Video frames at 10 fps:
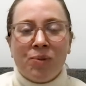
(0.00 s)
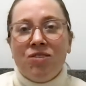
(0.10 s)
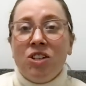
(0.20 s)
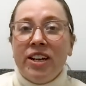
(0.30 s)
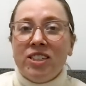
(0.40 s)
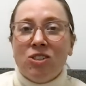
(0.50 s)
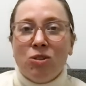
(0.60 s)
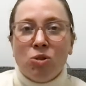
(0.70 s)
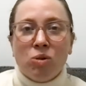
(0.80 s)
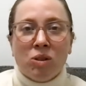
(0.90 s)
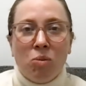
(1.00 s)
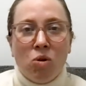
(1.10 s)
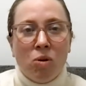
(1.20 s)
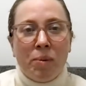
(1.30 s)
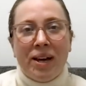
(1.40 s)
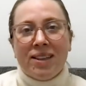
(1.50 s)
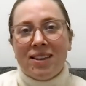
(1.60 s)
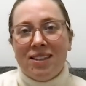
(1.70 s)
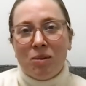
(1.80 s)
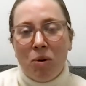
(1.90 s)
If you'd like to talk to us more about
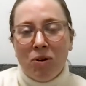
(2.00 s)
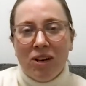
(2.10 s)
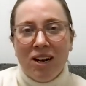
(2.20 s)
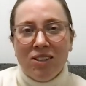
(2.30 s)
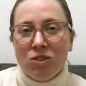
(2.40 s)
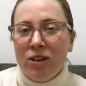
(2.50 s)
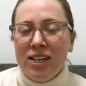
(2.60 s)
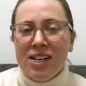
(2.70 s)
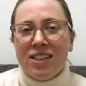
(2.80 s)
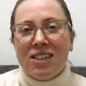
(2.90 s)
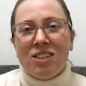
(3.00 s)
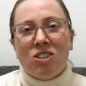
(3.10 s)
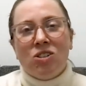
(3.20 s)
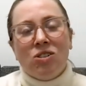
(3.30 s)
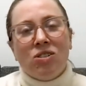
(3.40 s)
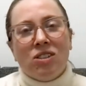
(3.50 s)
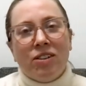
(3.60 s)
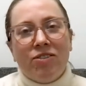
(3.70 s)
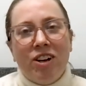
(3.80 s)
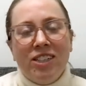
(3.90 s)
this podcast or any other issues,
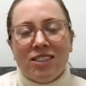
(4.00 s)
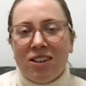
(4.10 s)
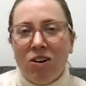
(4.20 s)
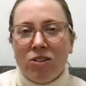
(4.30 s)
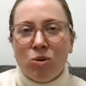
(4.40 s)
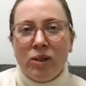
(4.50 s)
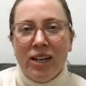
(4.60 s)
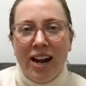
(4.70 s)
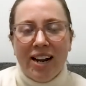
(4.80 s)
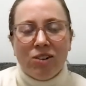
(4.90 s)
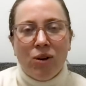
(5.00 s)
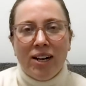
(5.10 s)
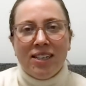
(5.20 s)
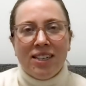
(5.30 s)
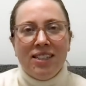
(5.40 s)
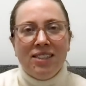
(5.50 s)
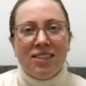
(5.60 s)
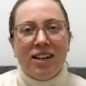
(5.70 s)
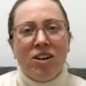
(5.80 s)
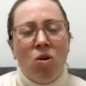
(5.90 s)
find us on Twitter at
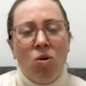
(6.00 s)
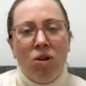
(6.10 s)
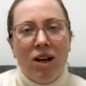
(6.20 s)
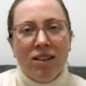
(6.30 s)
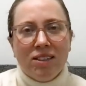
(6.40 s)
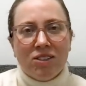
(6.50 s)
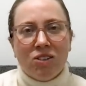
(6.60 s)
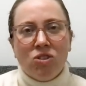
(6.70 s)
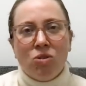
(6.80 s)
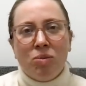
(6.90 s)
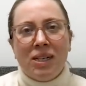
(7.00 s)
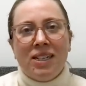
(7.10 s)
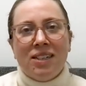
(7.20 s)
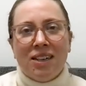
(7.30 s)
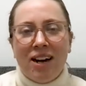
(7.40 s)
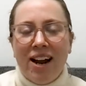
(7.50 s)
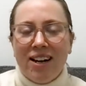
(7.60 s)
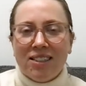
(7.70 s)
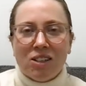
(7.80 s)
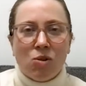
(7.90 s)
GrattanInst and all other social media
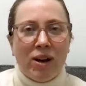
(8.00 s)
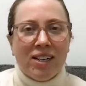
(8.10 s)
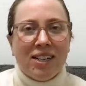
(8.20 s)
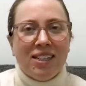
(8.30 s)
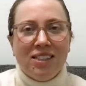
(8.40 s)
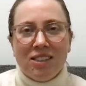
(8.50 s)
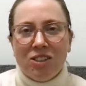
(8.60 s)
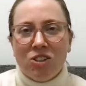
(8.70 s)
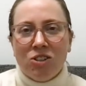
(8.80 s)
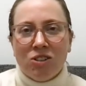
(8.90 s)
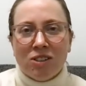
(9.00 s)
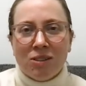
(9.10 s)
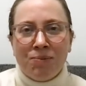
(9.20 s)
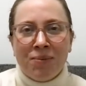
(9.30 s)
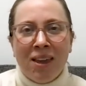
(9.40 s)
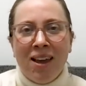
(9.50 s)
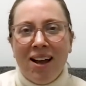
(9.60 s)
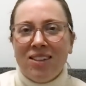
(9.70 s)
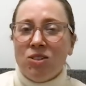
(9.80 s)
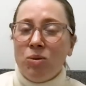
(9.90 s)
at Grattan Institute.
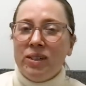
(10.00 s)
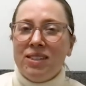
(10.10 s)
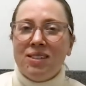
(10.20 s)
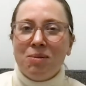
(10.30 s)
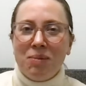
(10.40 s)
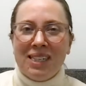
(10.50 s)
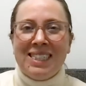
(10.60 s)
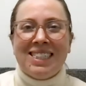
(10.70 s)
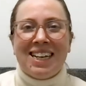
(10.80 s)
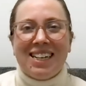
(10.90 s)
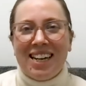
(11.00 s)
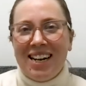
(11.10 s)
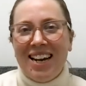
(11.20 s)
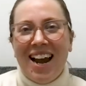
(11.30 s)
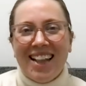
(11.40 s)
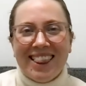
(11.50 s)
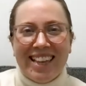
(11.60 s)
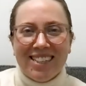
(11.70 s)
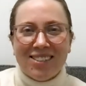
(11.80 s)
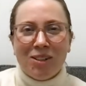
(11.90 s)
As always, please take care and
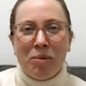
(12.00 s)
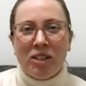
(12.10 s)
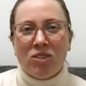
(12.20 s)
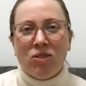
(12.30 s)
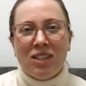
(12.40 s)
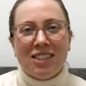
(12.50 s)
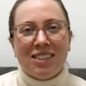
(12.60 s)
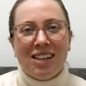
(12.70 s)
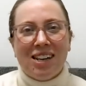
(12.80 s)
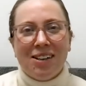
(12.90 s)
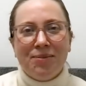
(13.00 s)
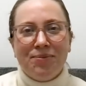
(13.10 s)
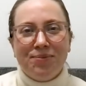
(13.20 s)
thanks so much for listening.